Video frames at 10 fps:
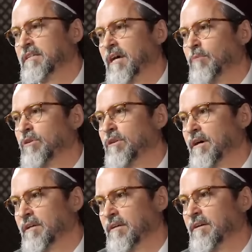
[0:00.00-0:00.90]

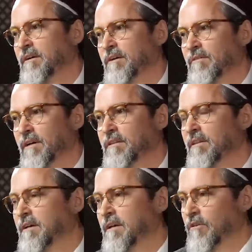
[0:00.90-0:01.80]
kitabullahi, right?
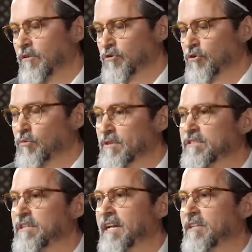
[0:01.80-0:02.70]
Those who
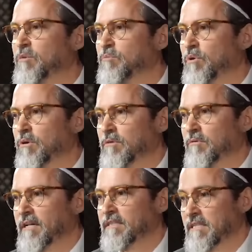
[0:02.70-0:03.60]
recite the
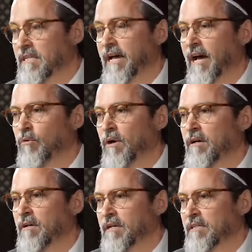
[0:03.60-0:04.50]
book, right?
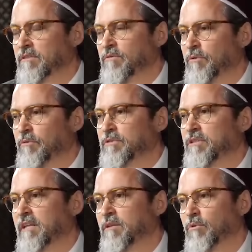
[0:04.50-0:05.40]
Tilawa is we
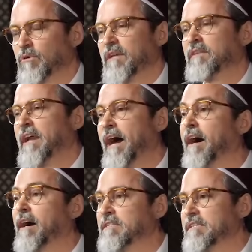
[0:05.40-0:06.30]
recite the book, and then
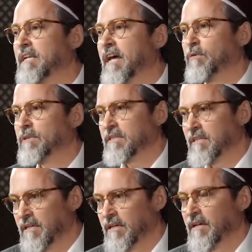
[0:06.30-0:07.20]
haqqa
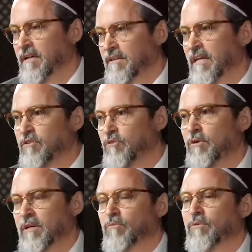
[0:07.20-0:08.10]
tilawatihi, they
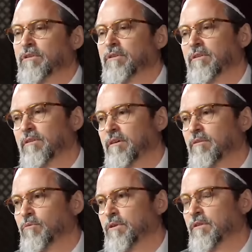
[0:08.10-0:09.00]
do it with
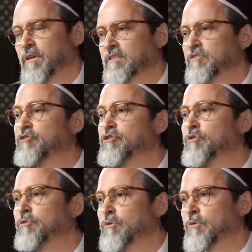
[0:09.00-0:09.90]
its
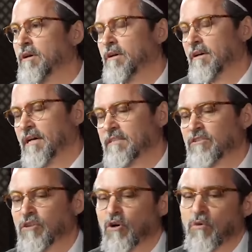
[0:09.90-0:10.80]
due.
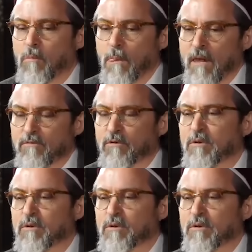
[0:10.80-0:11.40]
And so